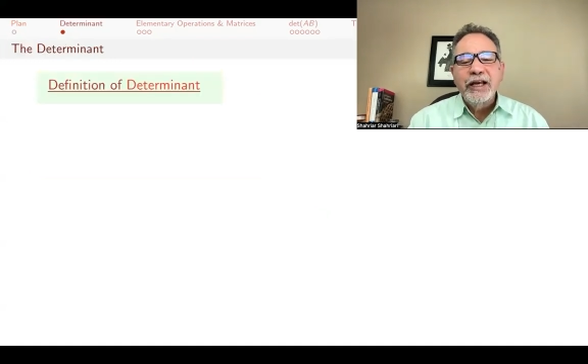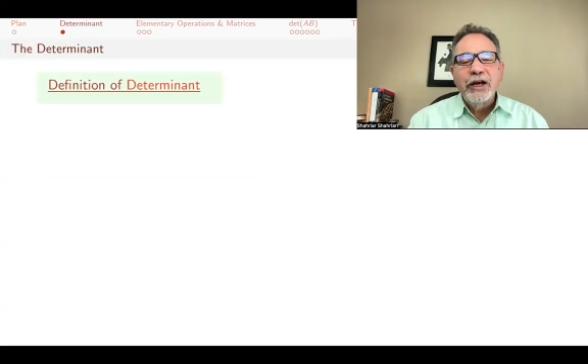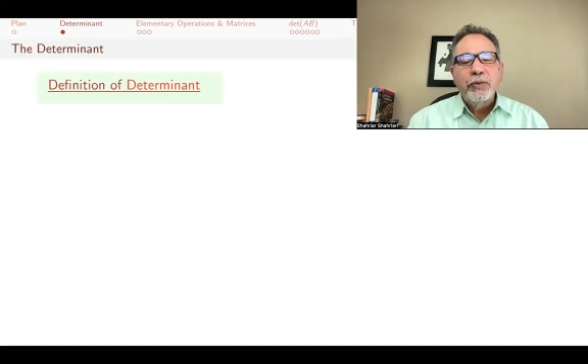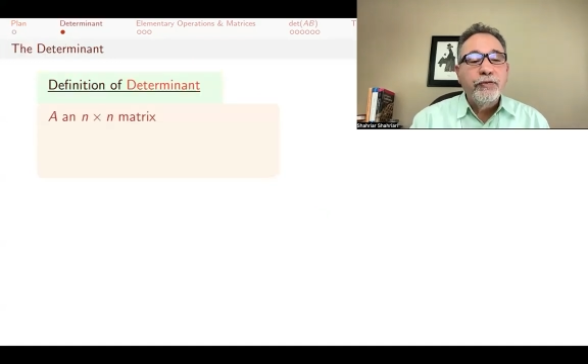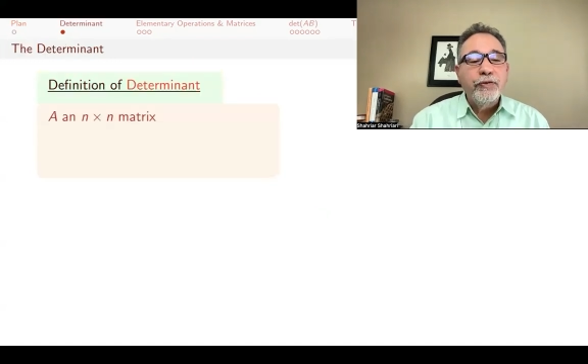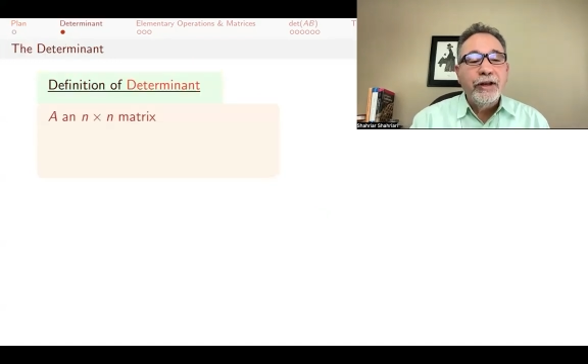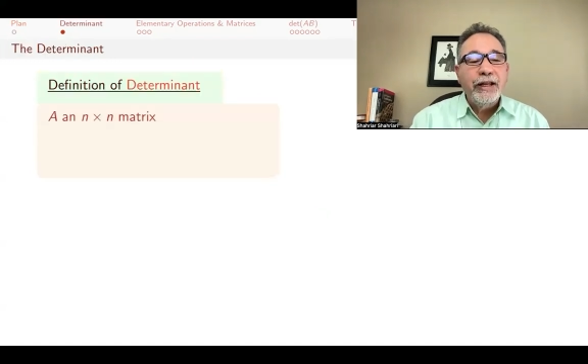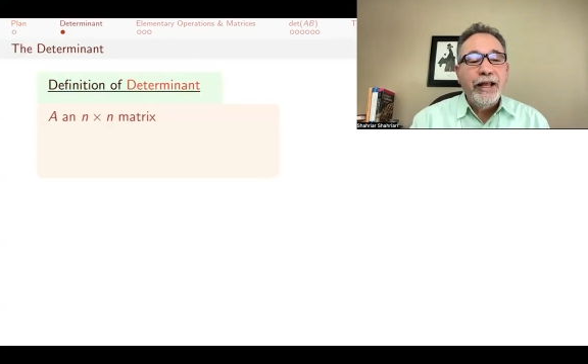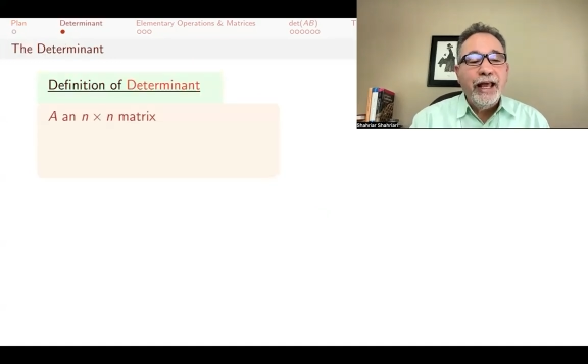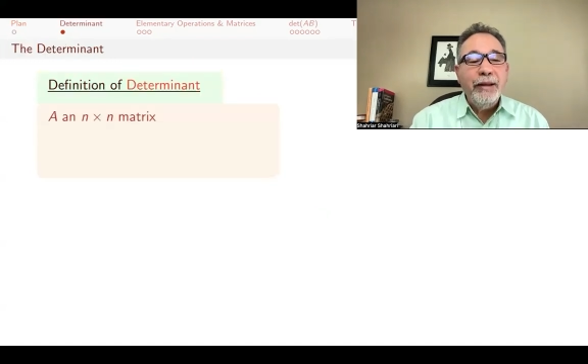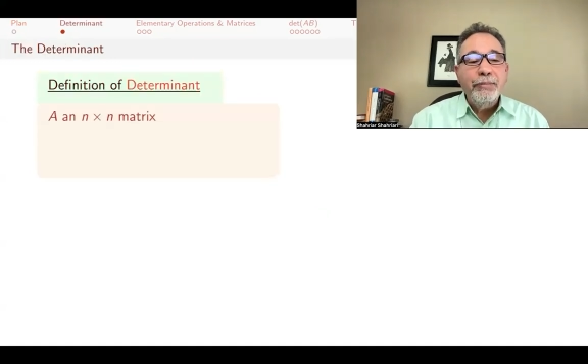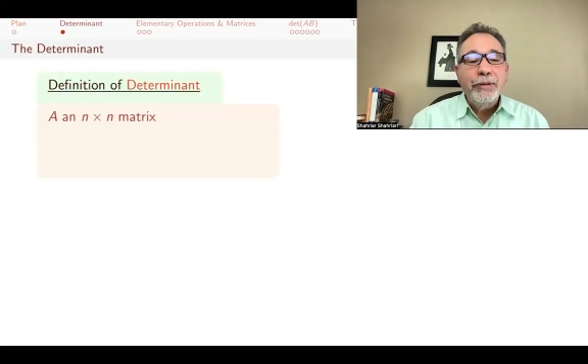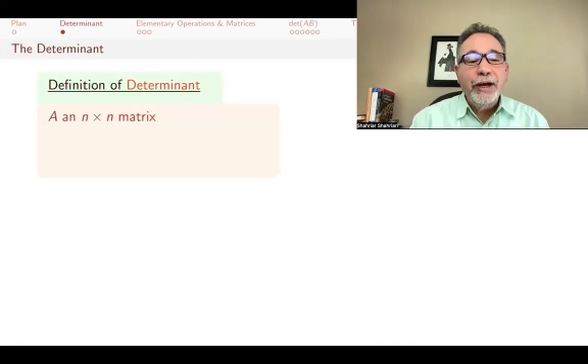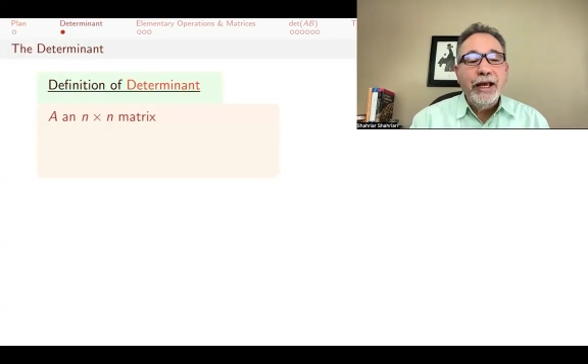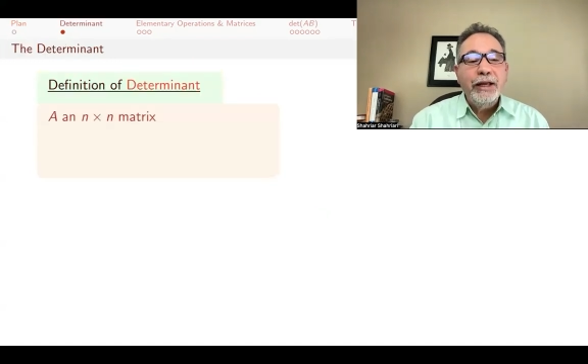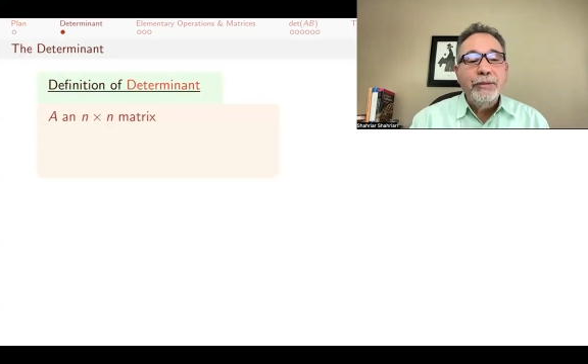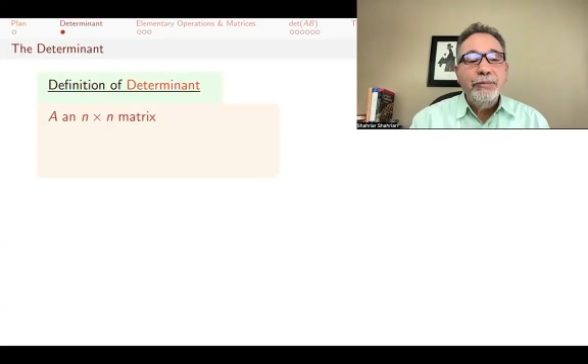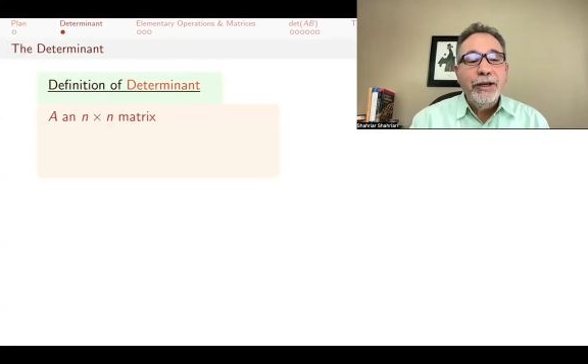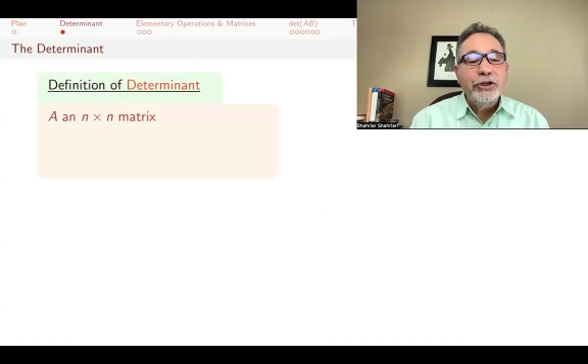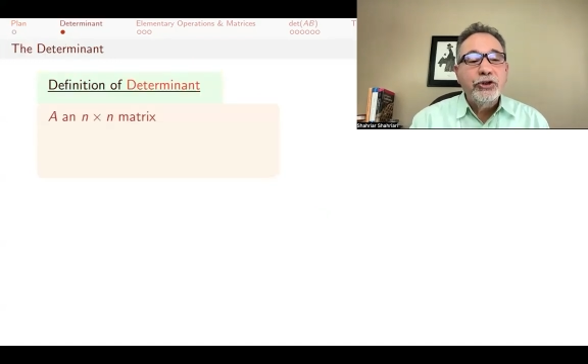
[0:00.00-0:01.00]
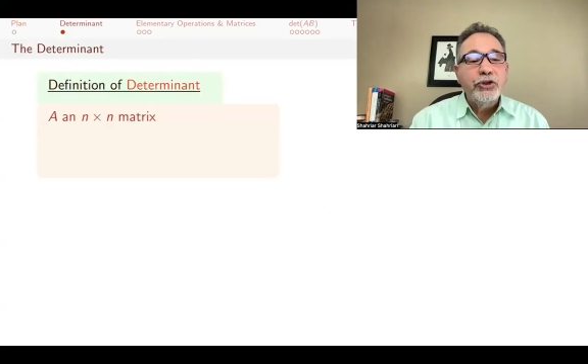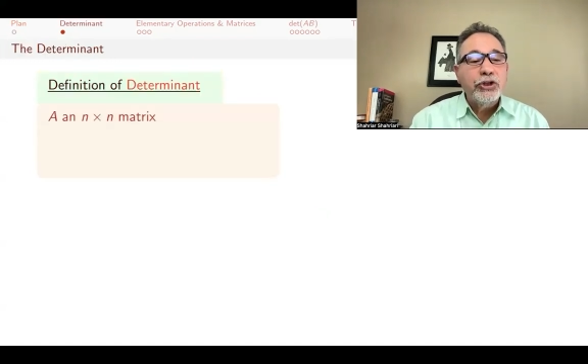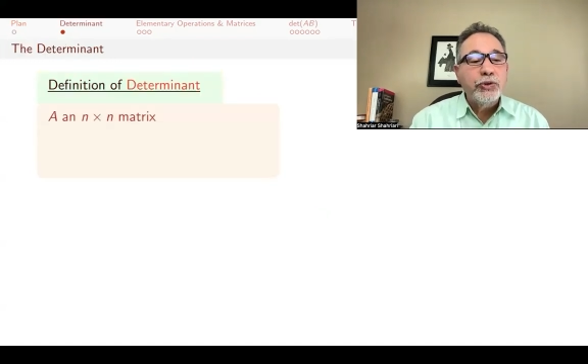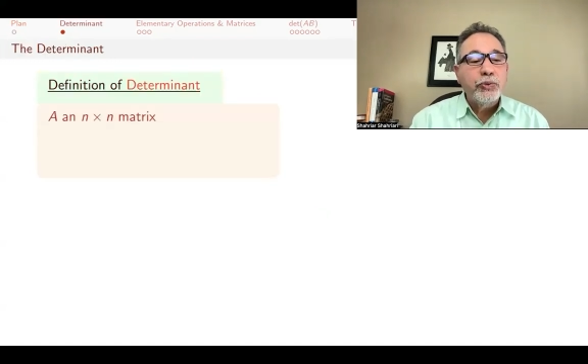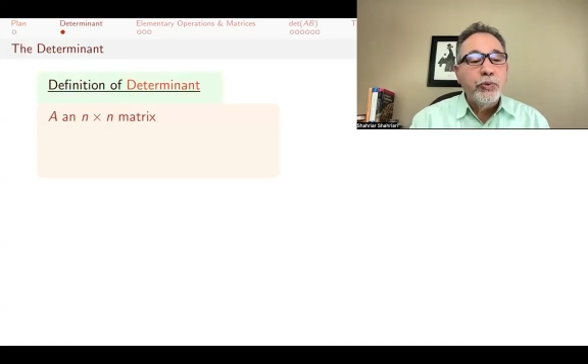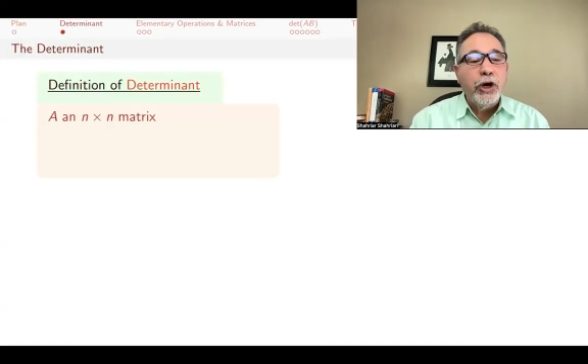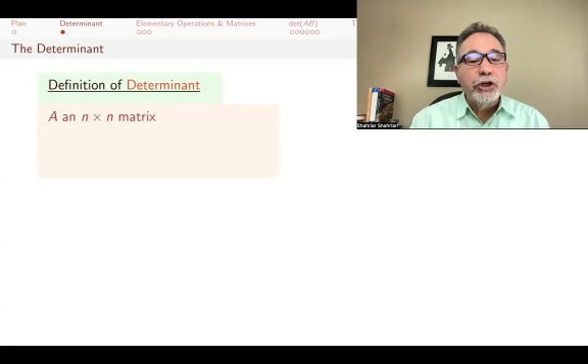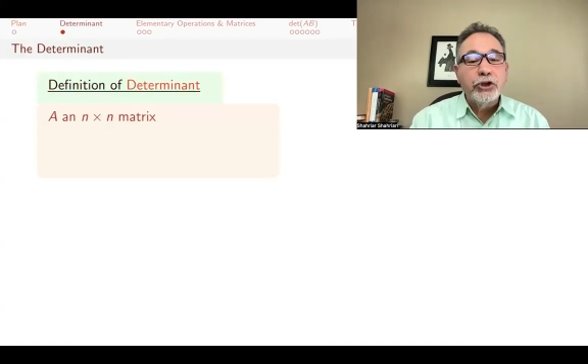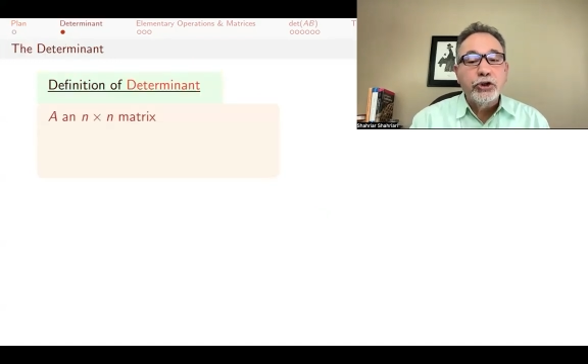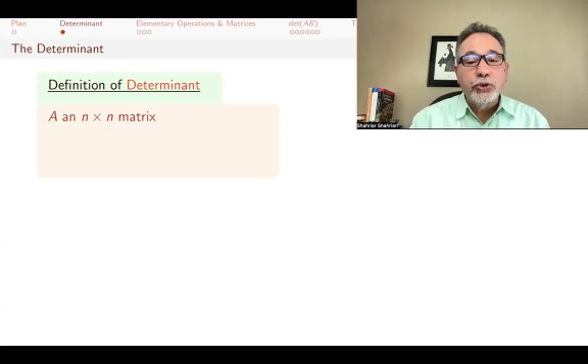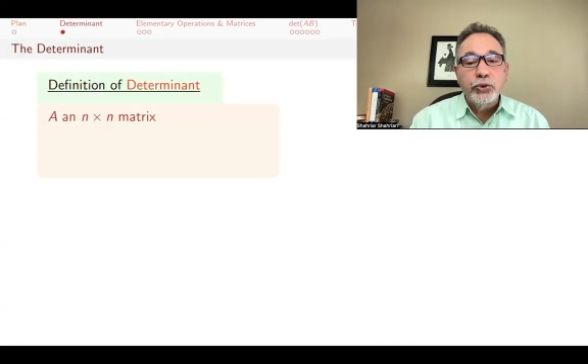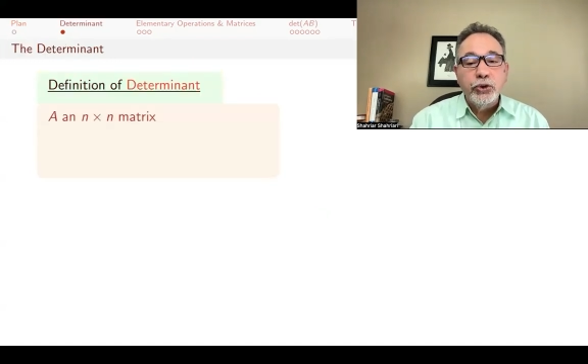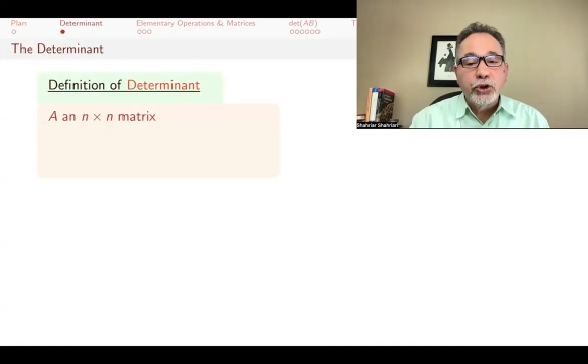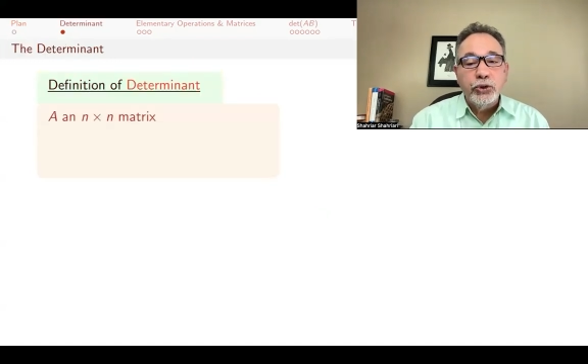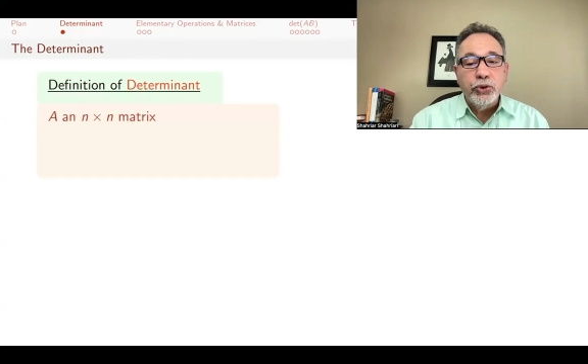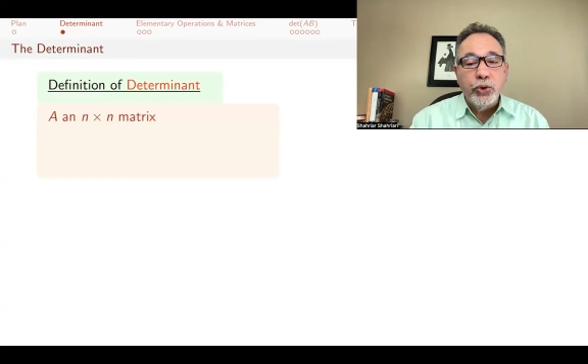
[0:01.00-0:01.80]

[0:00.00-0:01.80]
If an n by n matrix walks through the